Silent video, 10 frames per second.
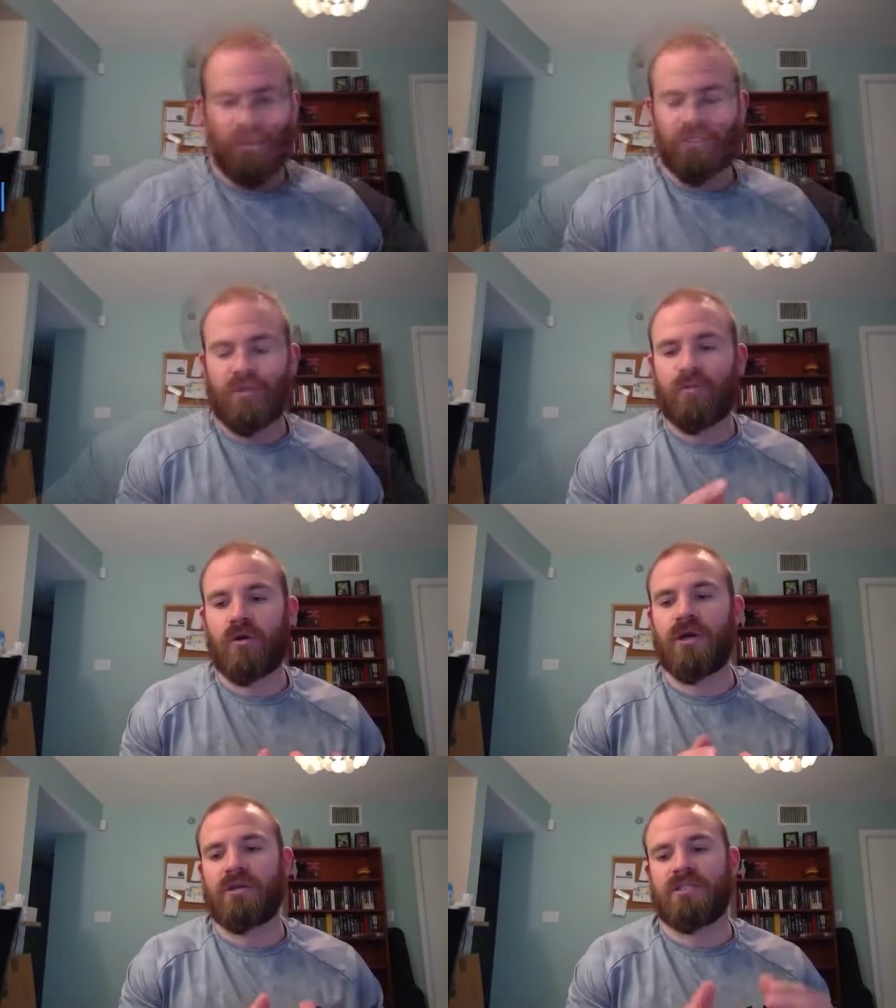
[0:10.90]
But it's really
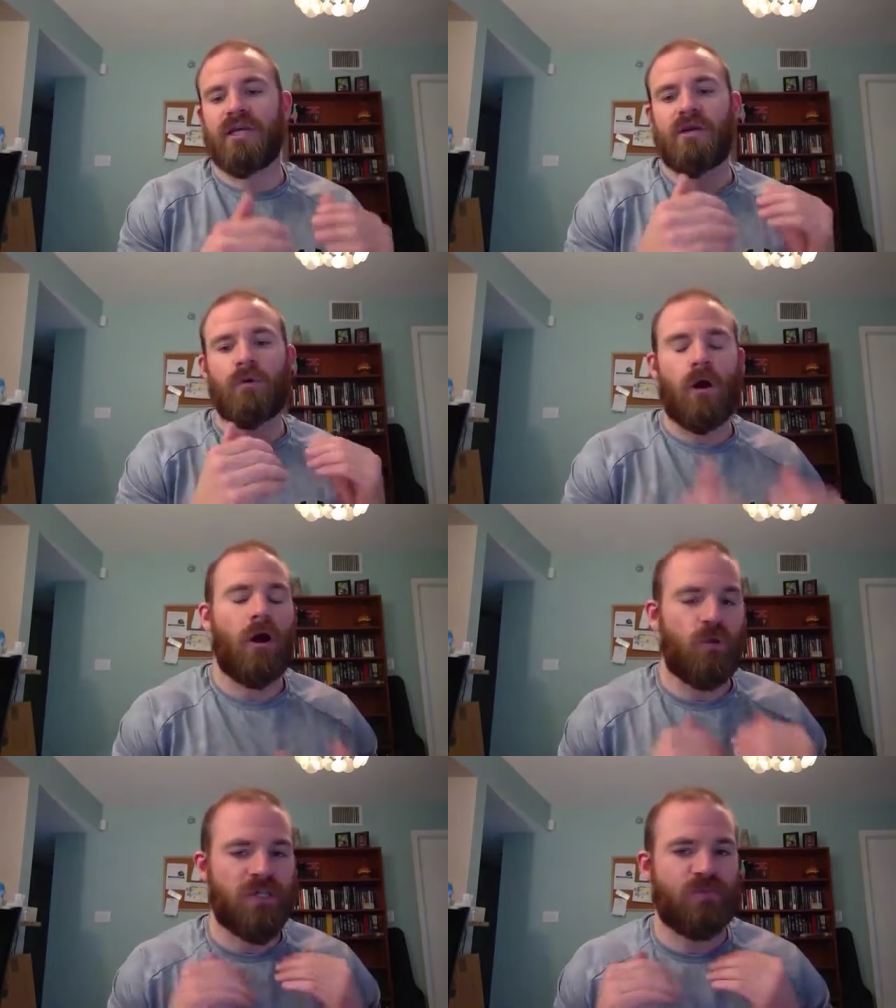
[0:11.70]
important to understand that we're
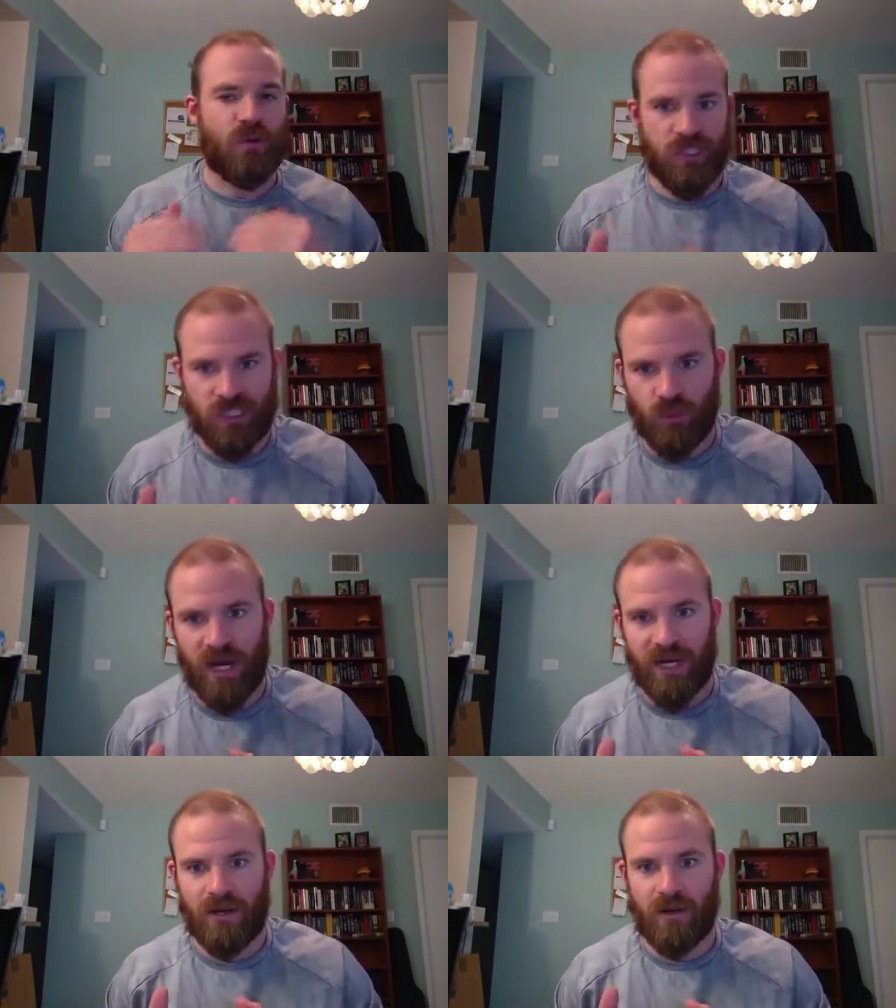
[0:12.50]
always
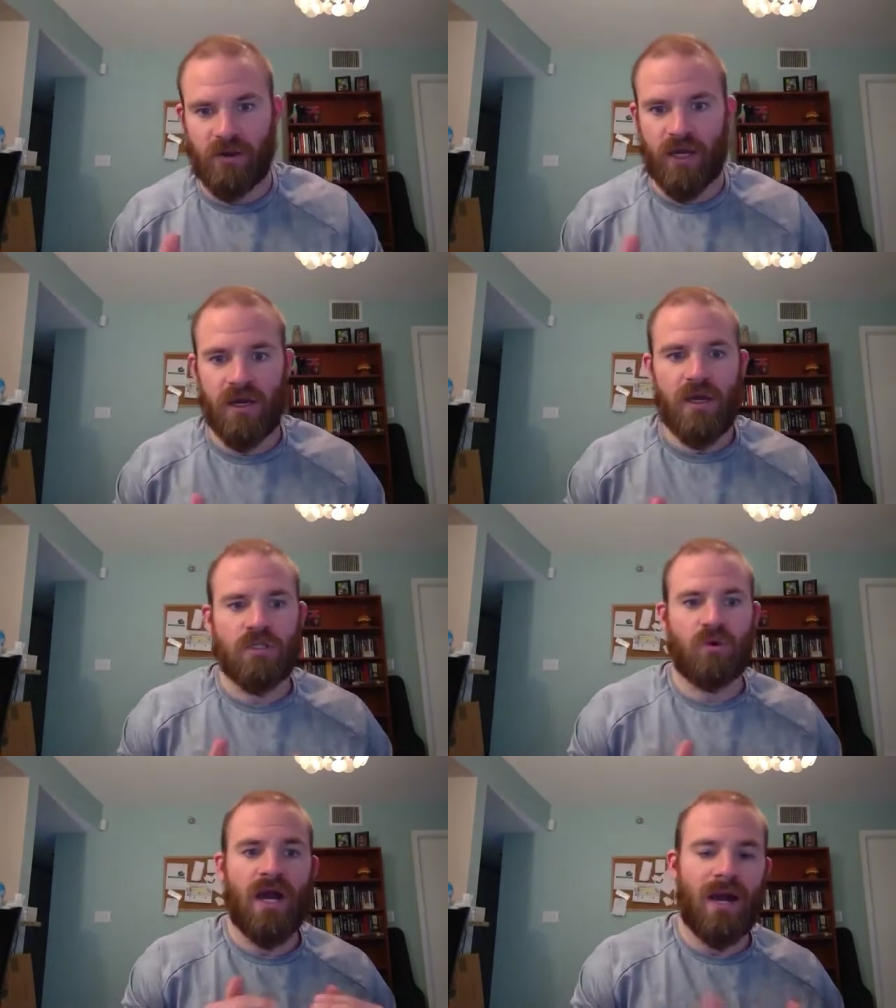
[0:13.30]
persuading, okay?
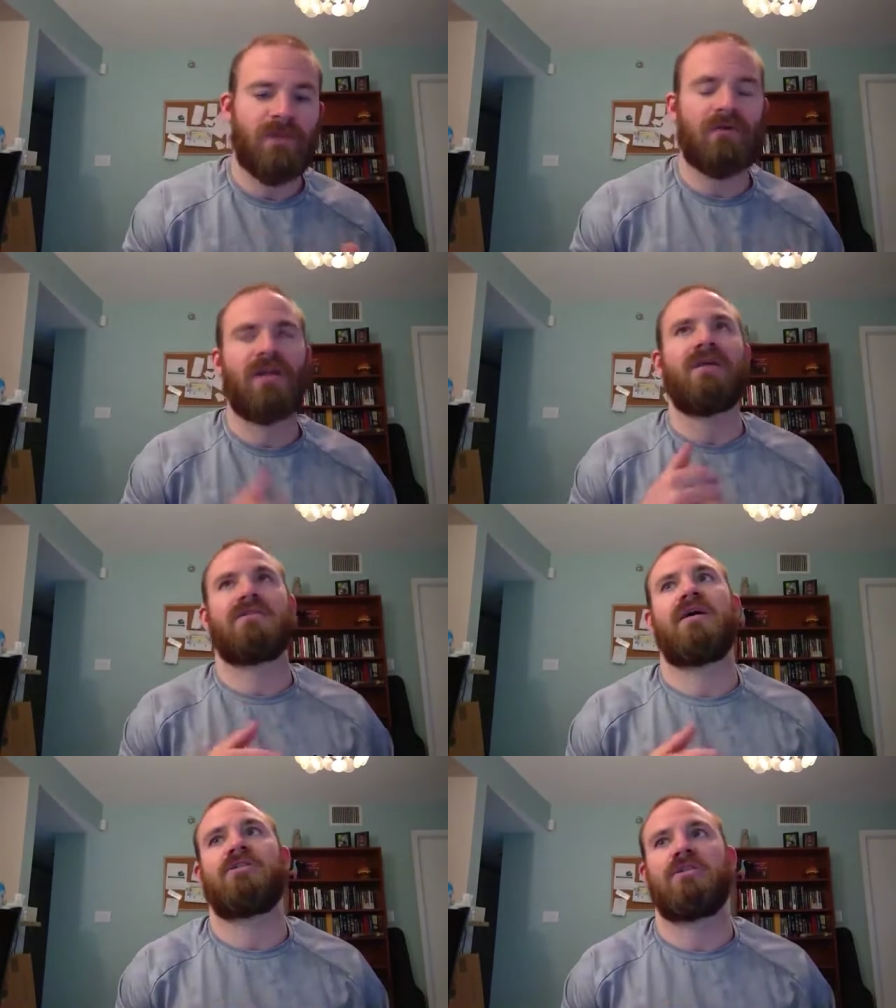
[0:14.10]
So copywriting is
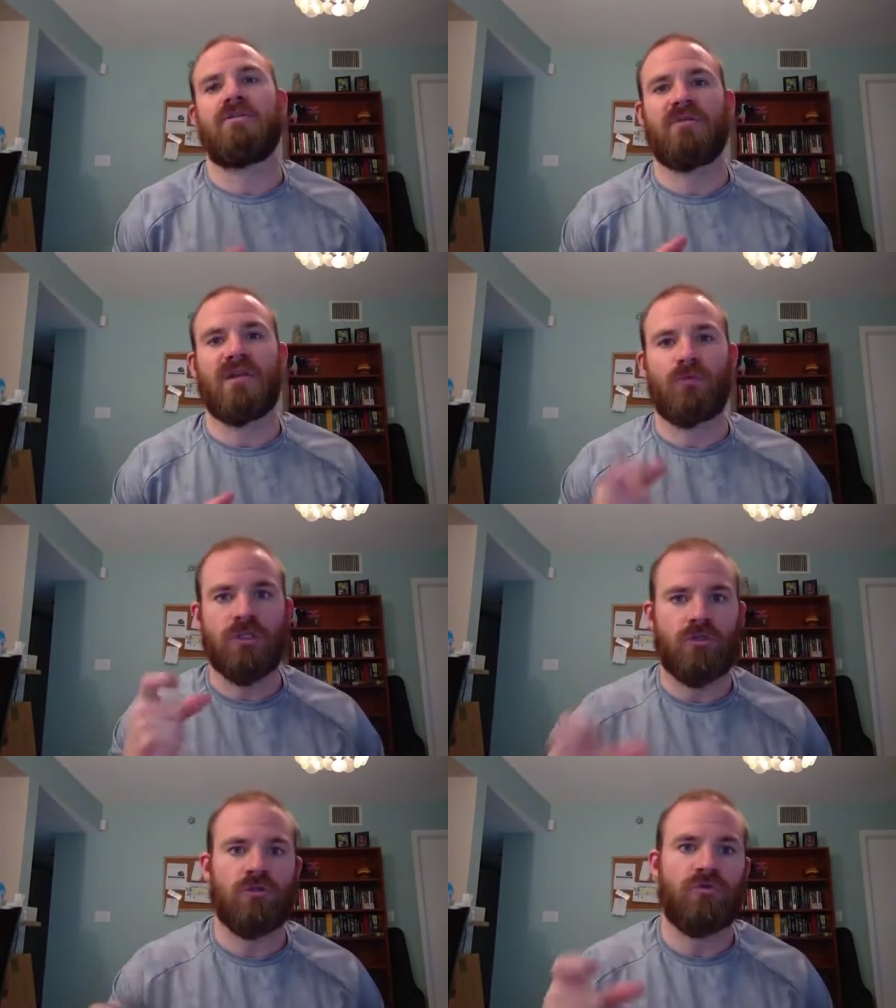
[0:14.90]
not just something that we
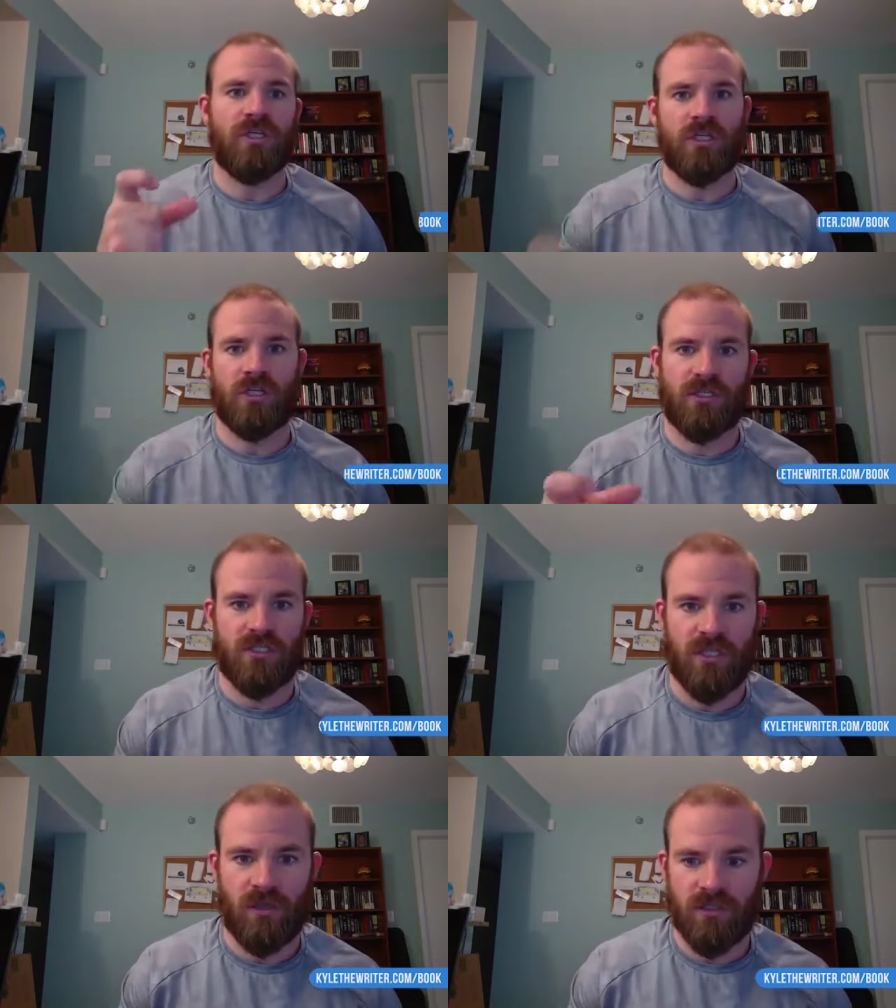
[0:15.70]
do in just a
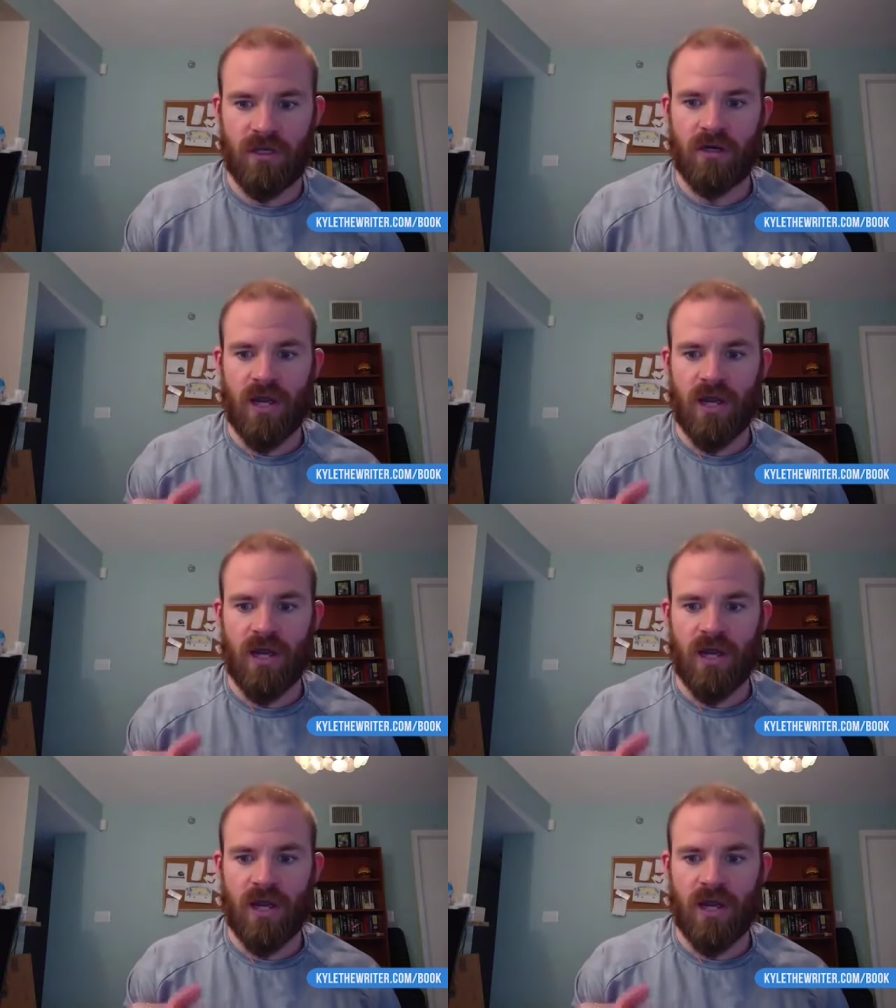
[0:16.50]
sales letter.